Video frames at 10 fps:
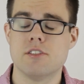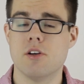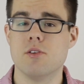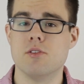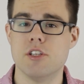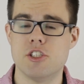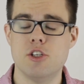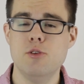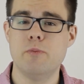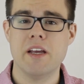So the
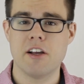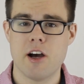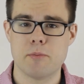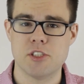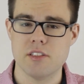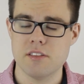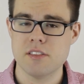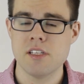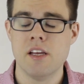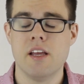two big
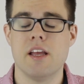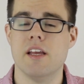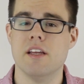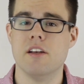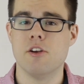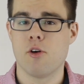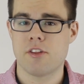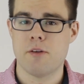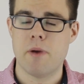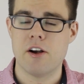options in
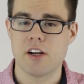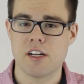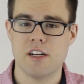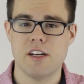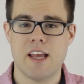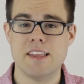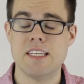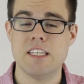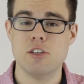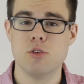North America and the
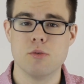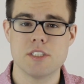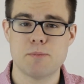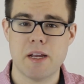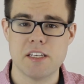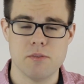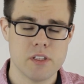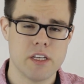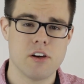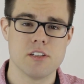EU
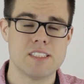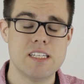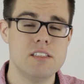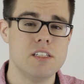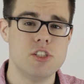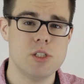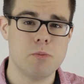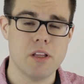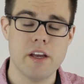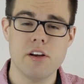respectively are TCG
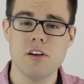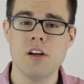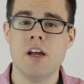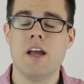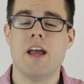Player